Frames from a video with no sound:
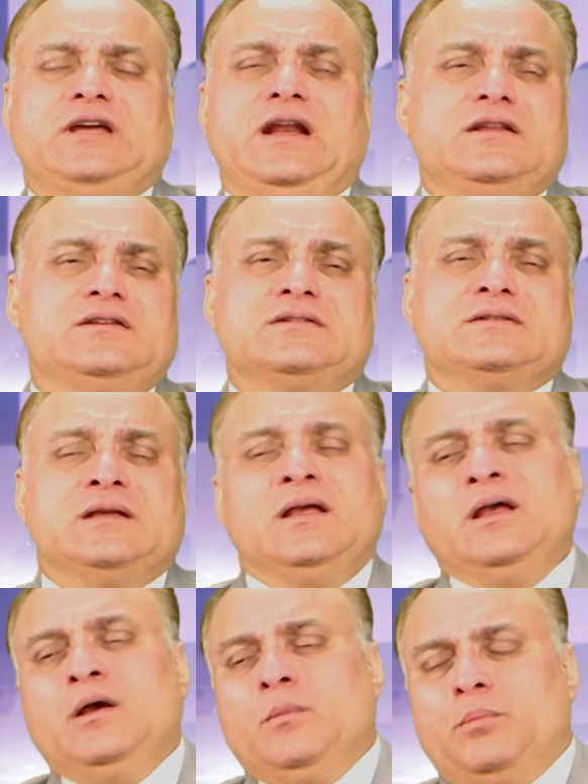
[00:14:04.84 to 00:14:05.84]
challenges.
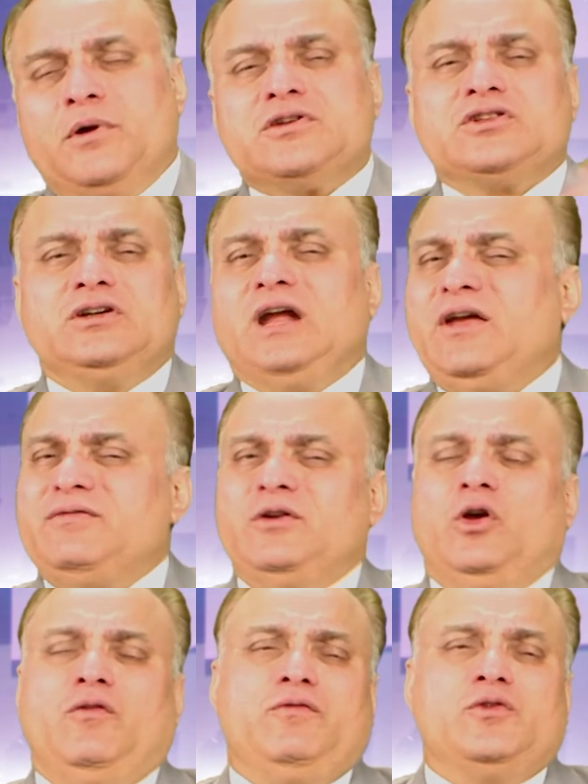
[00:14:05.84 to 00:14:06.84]
Personal life
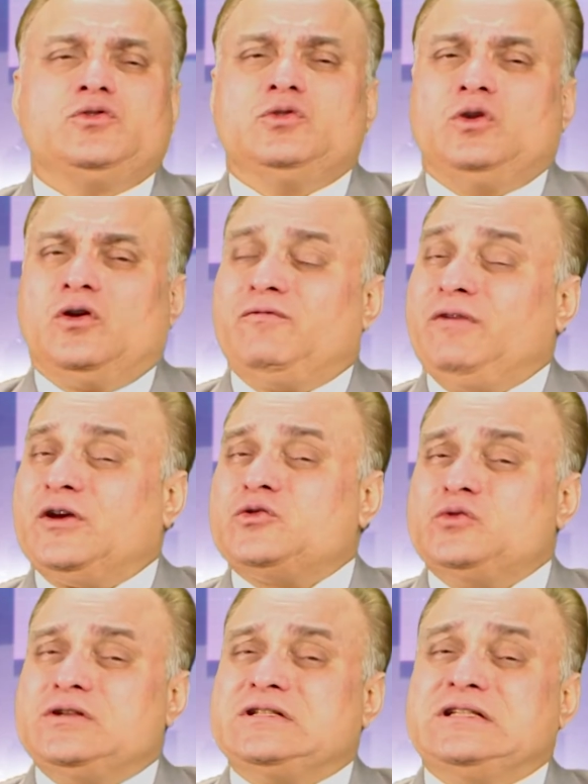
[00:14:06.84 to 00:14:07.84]
will offer you a lot of
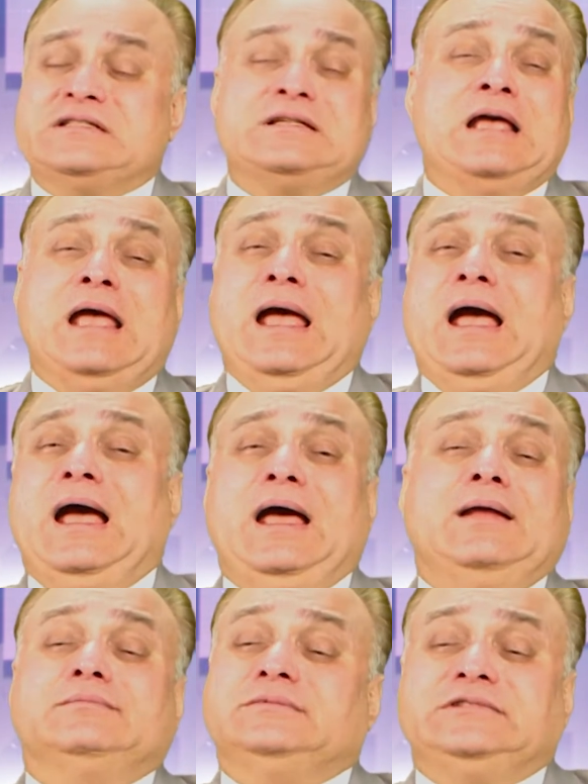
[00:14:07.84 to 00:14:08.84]
fluctuations
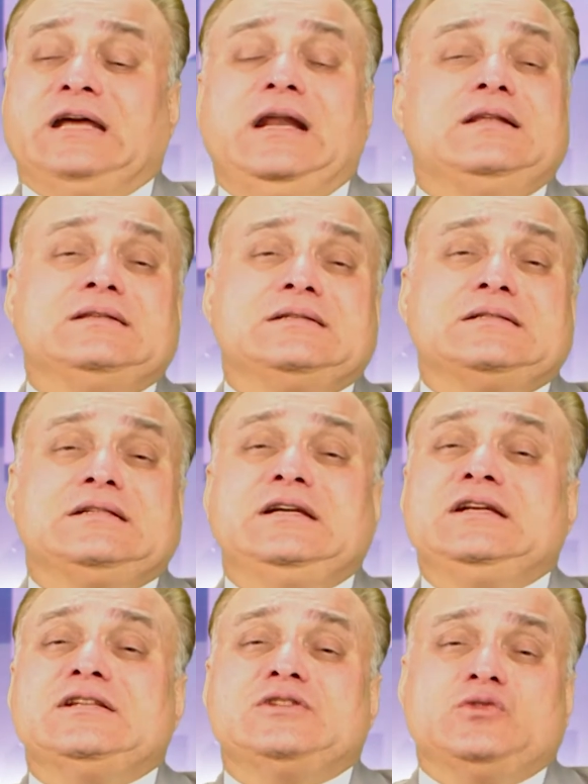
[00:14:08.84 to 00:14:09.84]
and challenges,
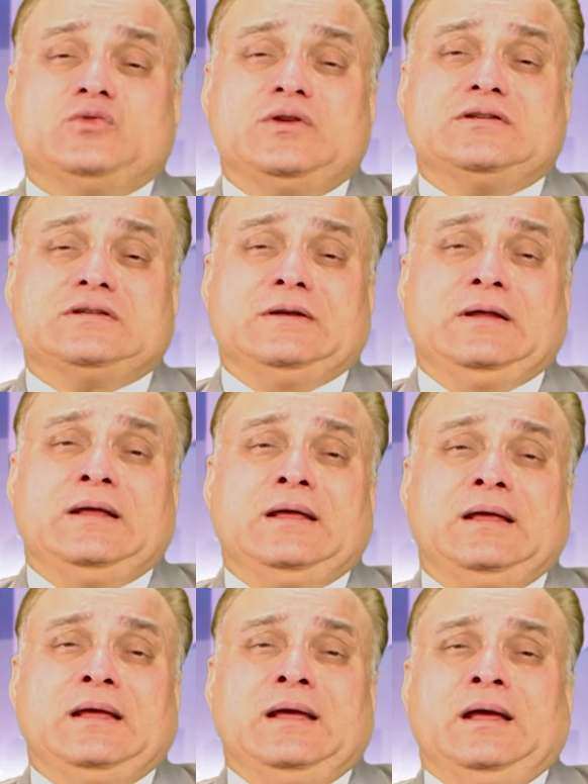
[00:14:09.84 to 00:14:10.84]
tedious situation.
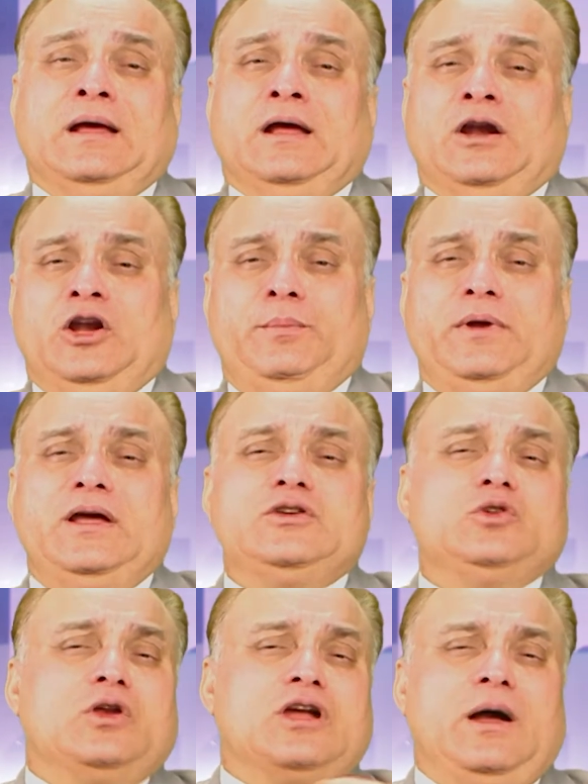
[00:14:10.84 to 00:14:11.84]
Libra,
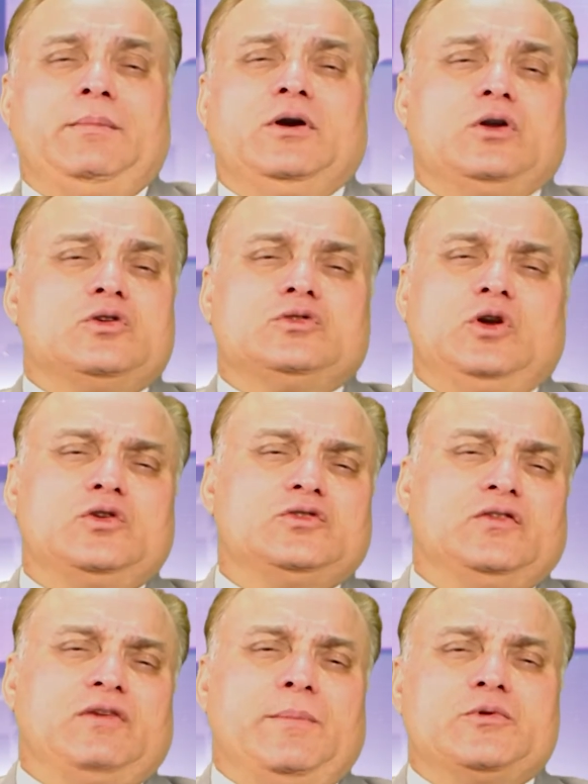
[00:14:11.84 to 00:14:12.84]
you'll come across
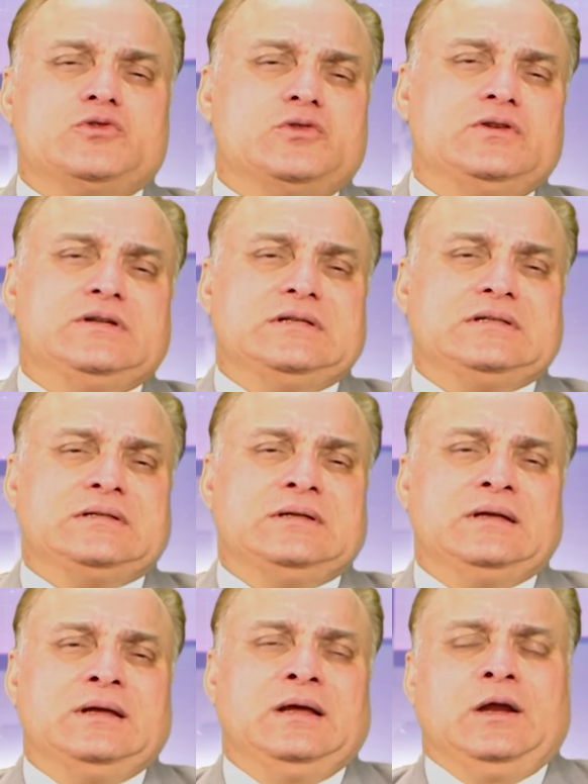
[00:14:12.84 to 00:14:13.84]
lots of opportunities,
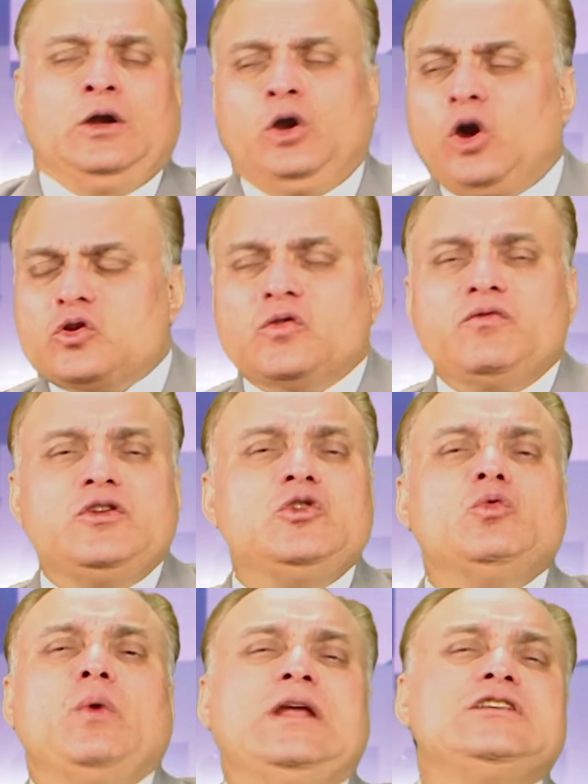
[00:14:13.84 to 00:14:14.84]
lots of
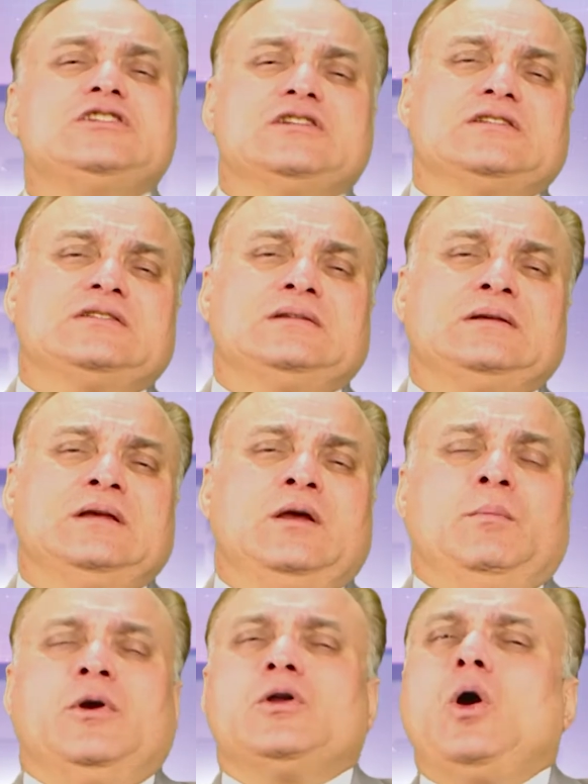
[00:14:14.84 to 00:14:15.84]
new ventures,
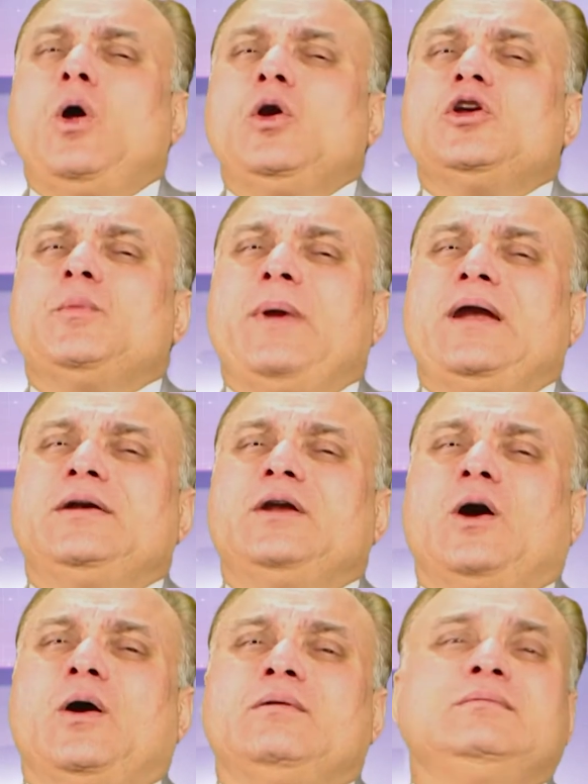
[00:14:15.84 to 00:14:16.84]
but all depend
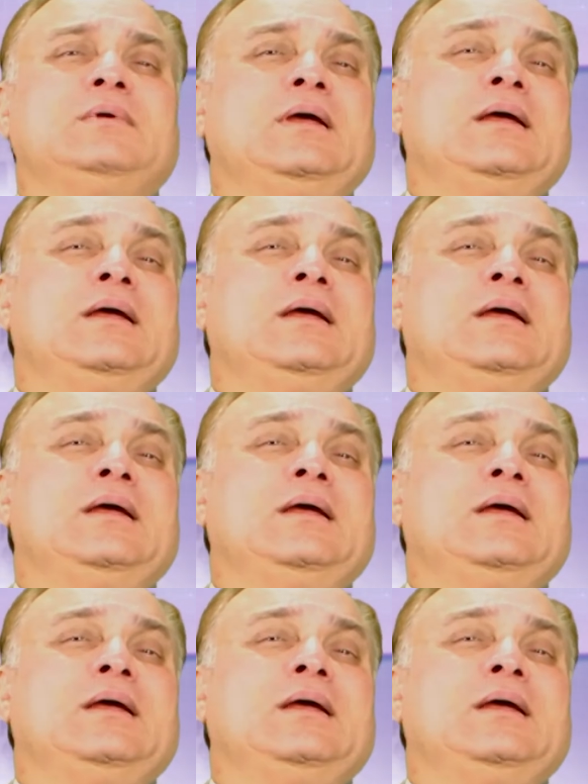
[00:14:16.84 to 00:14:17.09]
on